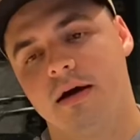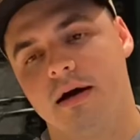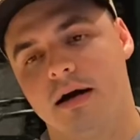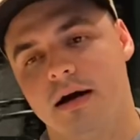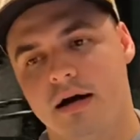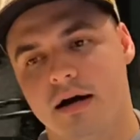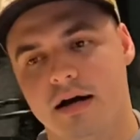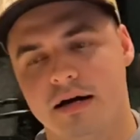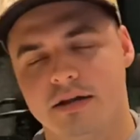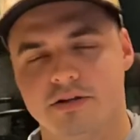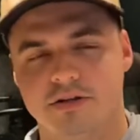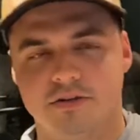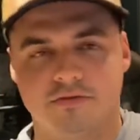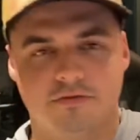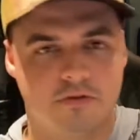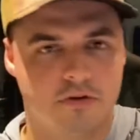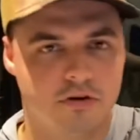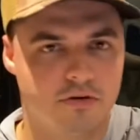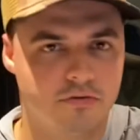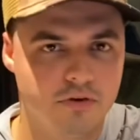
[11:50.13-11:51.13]
And just
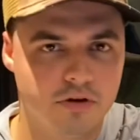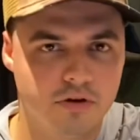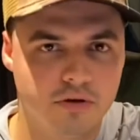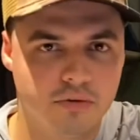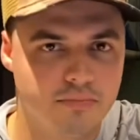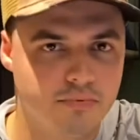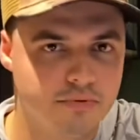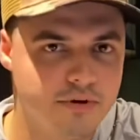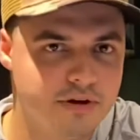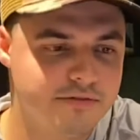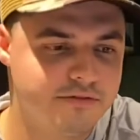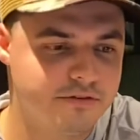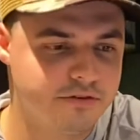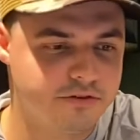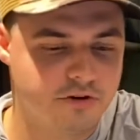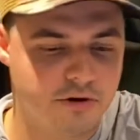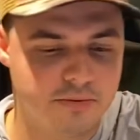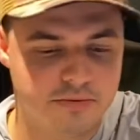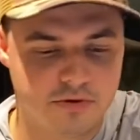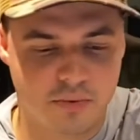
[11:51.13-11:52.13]
for a real brief
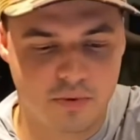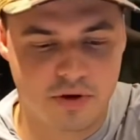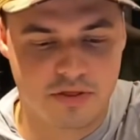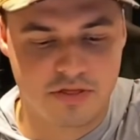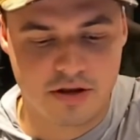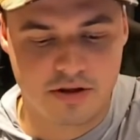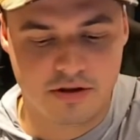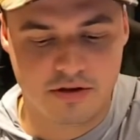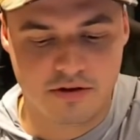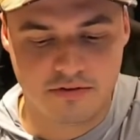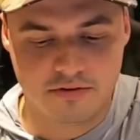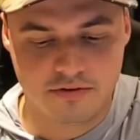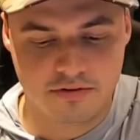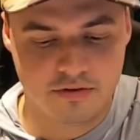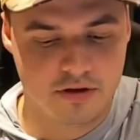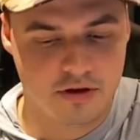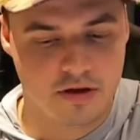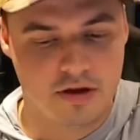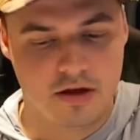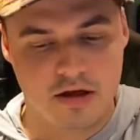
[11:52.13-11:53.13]
description of what that is,
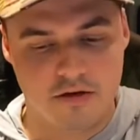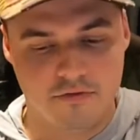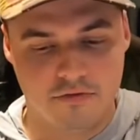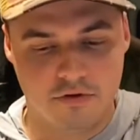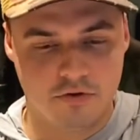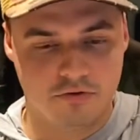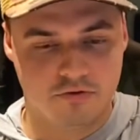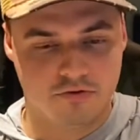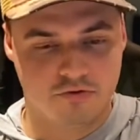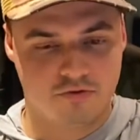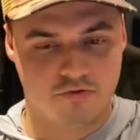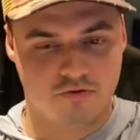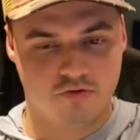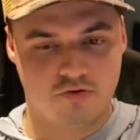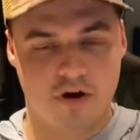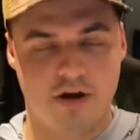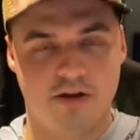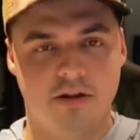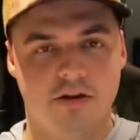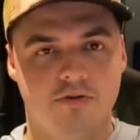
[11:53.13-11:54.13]
if you're
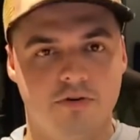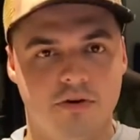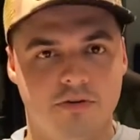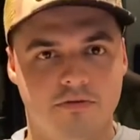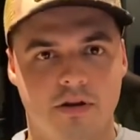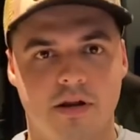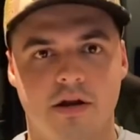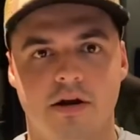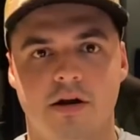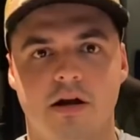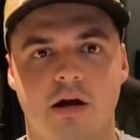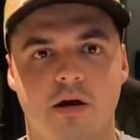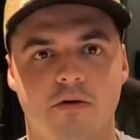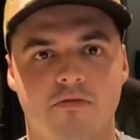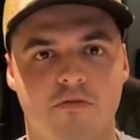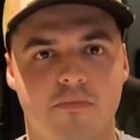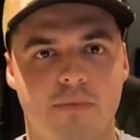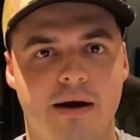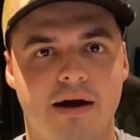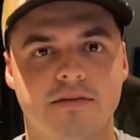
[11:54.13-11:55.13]
trying to drift an area
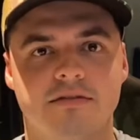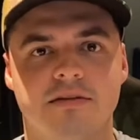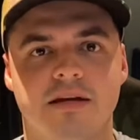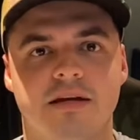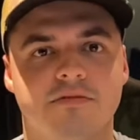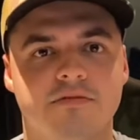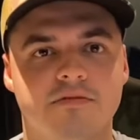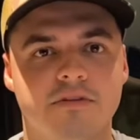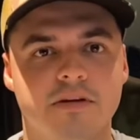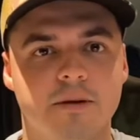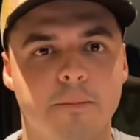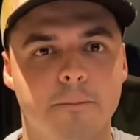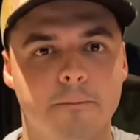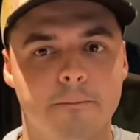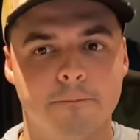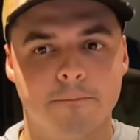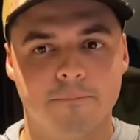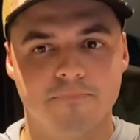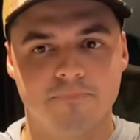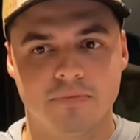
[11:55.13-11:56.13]
of about 10 feet,
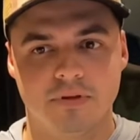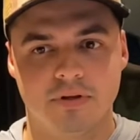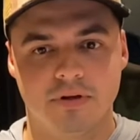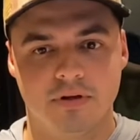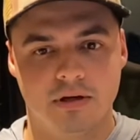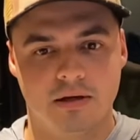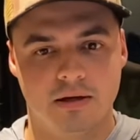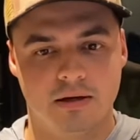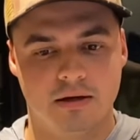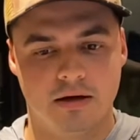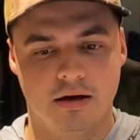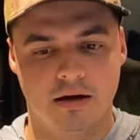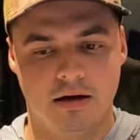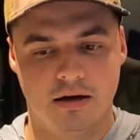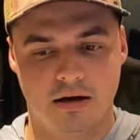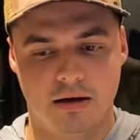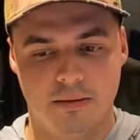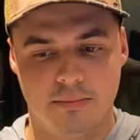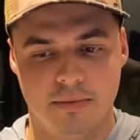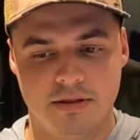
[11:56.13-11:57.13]

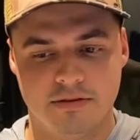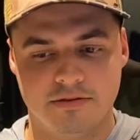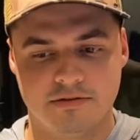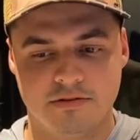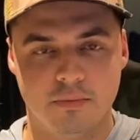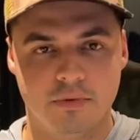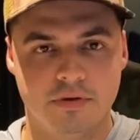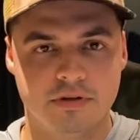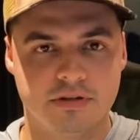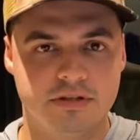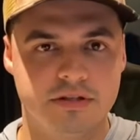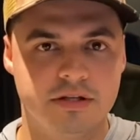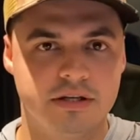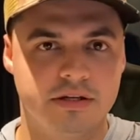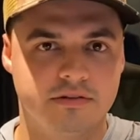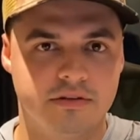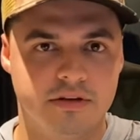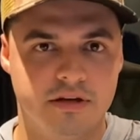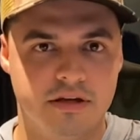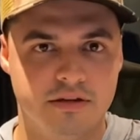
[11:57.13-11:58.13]
and someone
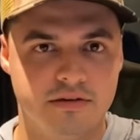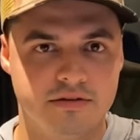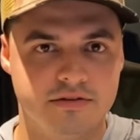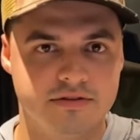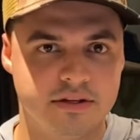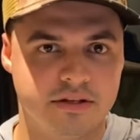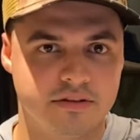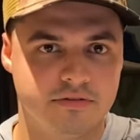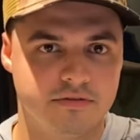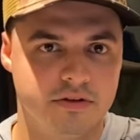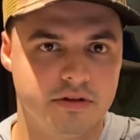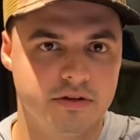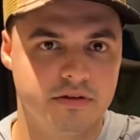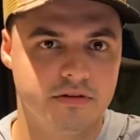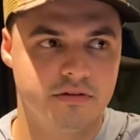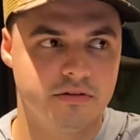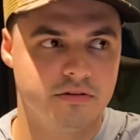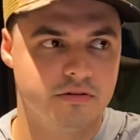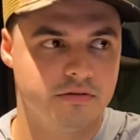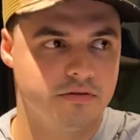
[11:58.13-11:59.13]
sneaks in 6 feet
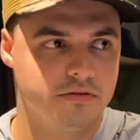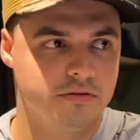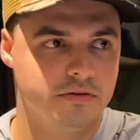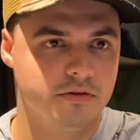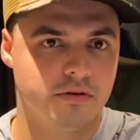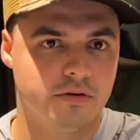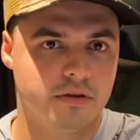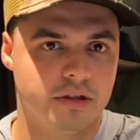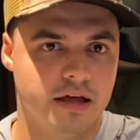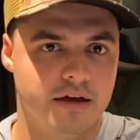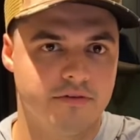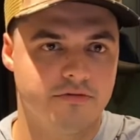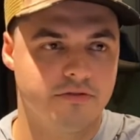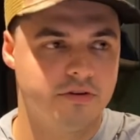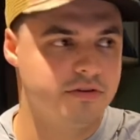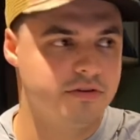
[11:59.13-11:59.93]
to your left